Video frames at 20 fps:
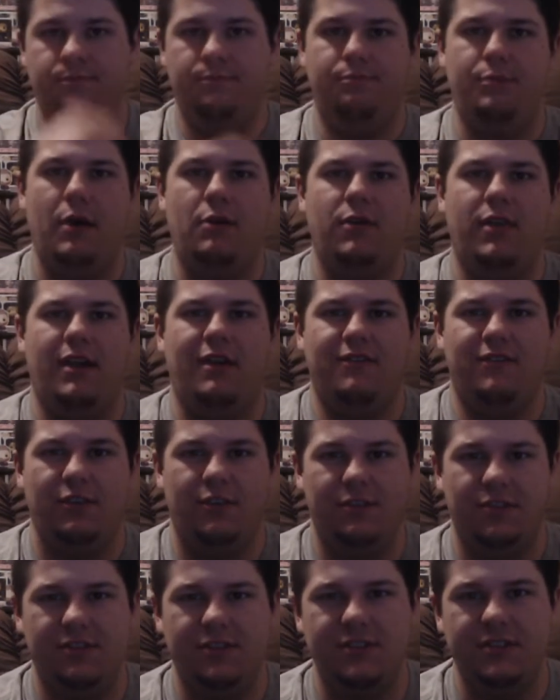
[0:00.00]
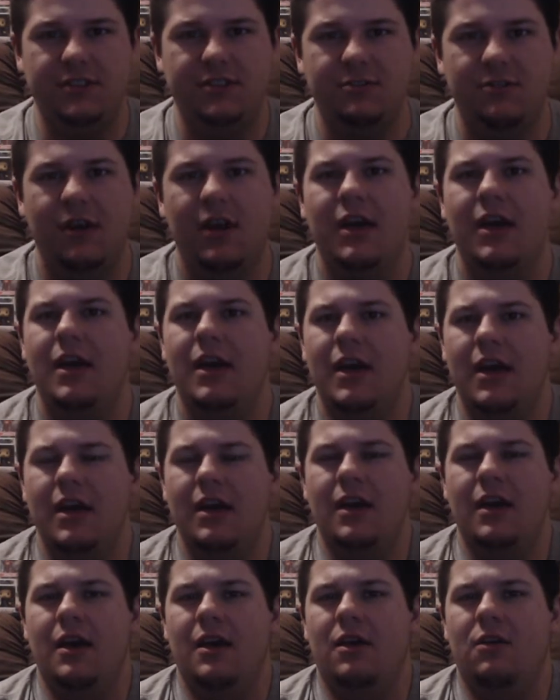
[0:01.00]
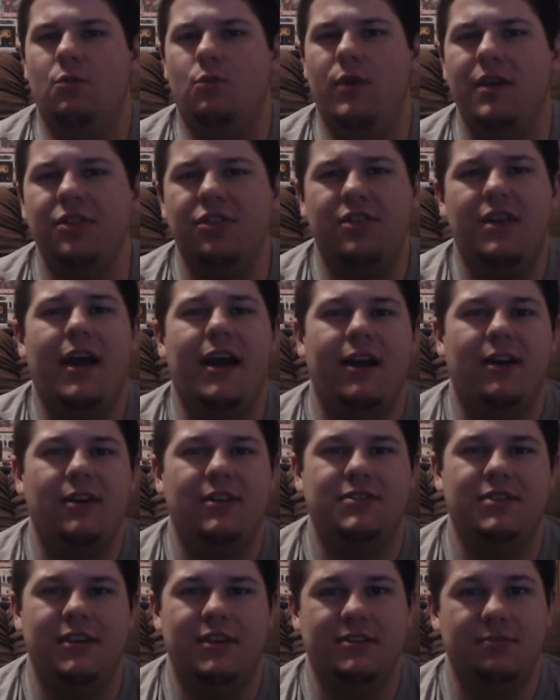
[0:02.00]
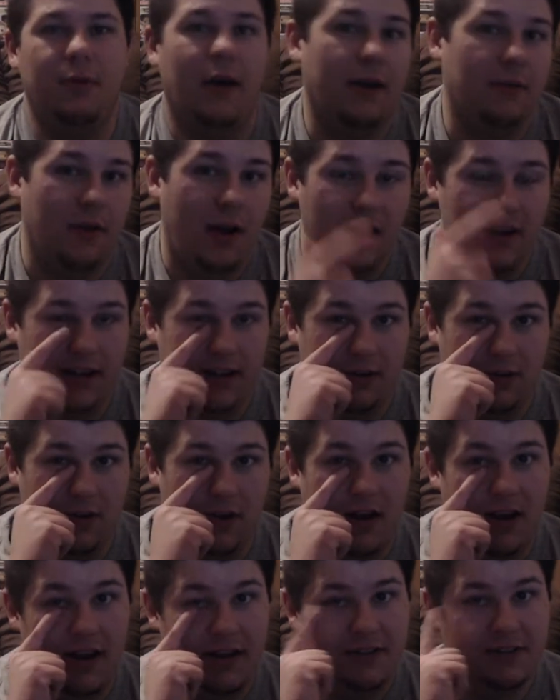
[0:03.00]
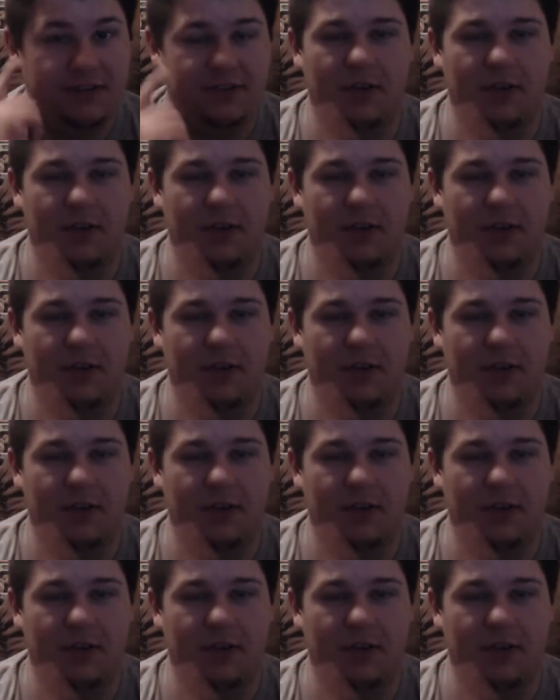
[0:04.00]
But without further ado, with The Heretics by Rotting Christ,